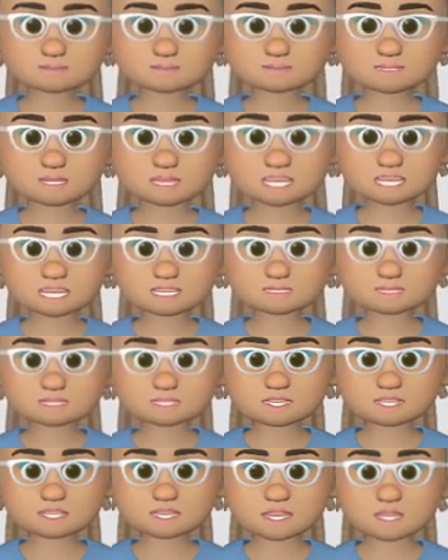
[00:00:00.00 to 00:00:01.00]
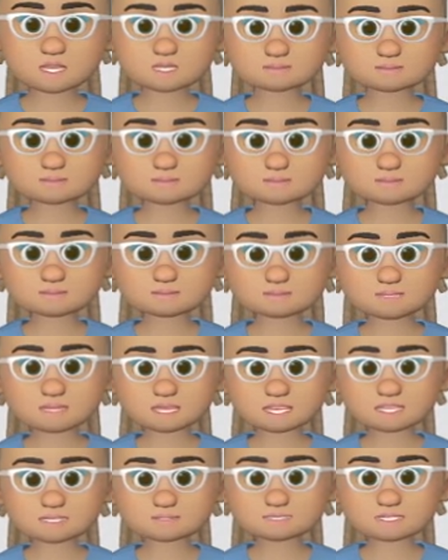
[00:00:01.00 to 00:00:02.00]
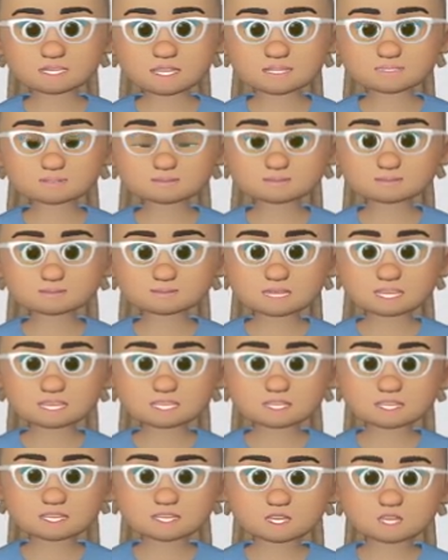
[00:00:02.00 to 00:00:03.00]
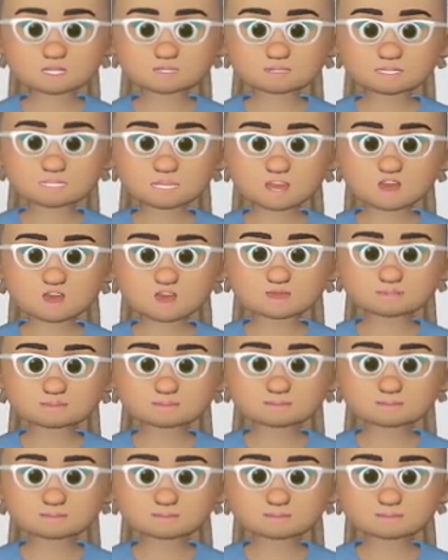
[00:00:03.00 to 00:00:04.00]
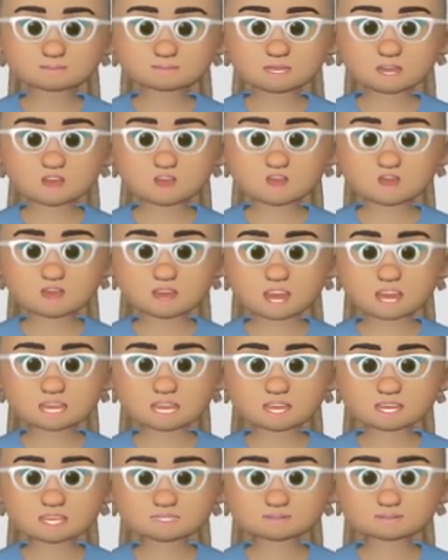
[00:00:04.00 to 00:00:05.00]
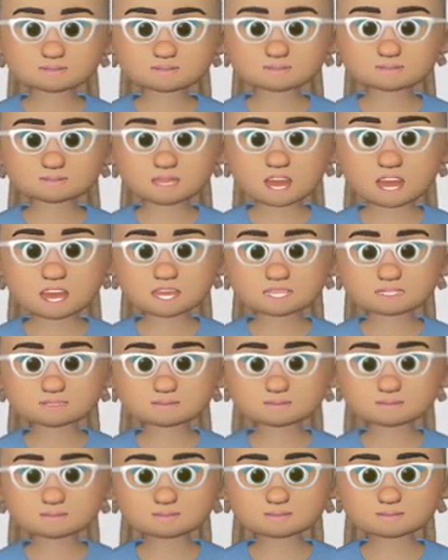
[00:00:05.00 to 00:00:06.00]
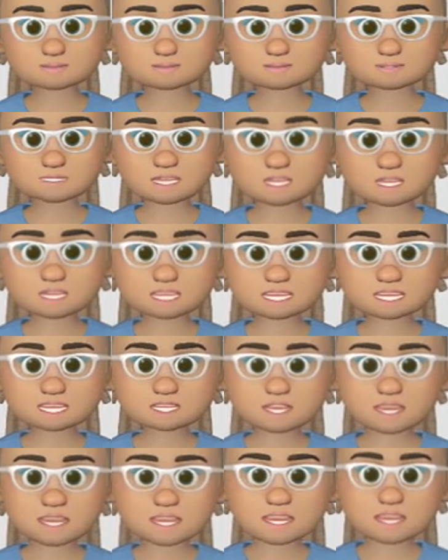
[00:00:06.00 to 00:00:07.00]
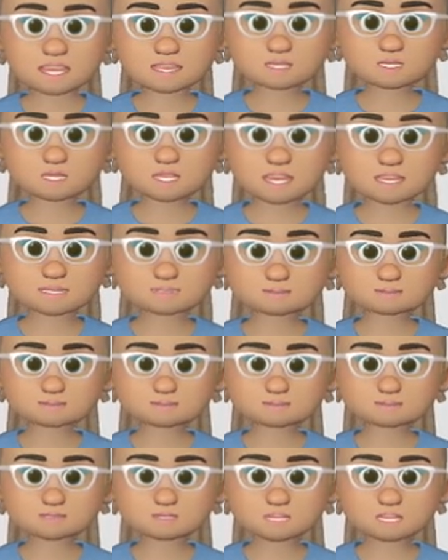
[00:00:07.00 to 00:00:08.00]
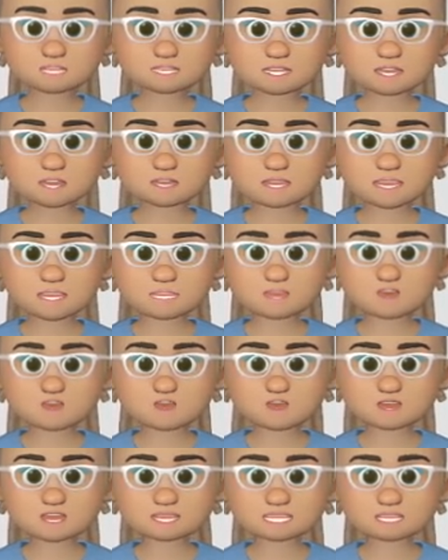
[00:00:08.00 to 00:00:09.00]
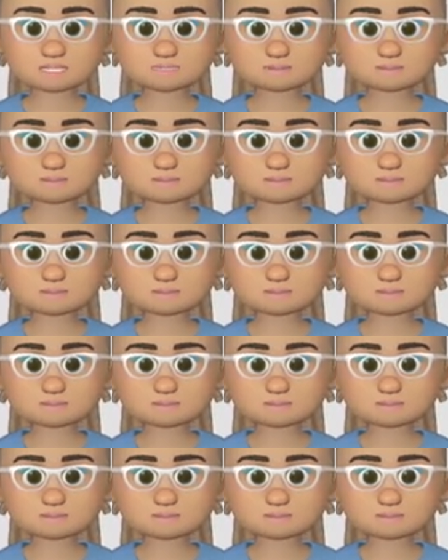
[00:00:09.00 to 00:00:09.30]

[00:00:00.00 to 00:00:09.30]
aspartame, saccharin, and sucralose, all of them are very sweet compared to table sugar,